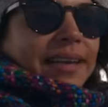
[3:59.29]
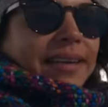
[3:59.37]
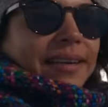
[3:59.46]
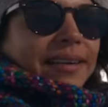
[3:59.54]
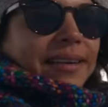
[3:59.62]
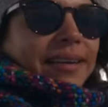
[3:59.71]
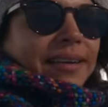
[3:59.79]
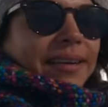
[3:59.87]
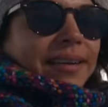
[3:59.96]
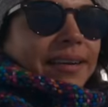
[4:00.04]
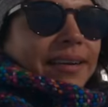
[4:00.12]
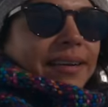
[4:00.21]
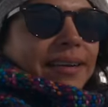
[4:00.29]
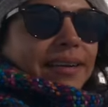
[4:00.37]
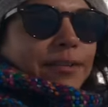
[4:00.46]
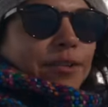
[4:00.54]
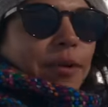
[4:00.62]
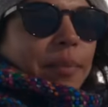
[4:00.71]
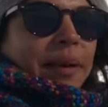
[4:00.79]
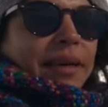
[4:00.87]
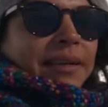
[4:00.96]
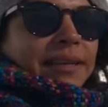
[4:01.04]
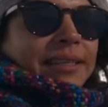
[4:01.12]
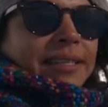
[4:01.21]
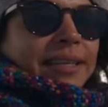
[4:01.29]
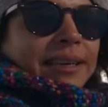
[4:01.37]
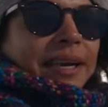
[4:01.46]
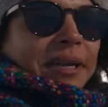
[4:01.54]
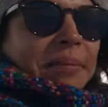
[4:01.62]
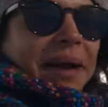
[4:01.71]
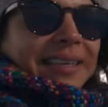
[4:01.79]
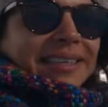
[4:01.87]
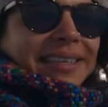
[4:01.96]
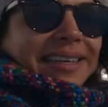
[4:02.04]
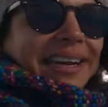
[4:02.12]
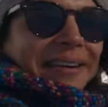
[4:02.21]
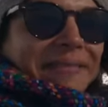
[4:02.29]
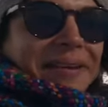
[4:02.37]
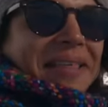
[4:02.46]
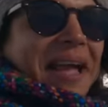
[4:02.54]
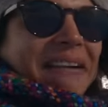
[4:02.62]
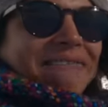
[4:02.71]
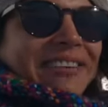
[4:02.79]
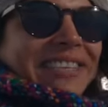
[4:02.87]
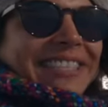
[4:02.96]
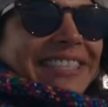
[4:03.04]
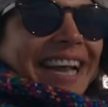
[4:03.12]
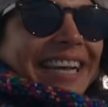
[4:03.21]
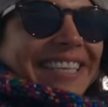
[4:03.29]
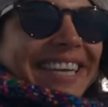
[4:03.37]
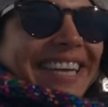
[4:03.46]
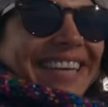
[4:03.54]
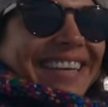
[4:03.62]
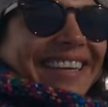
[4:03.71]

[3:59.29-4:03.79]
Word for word: like dropping degree by degree with every second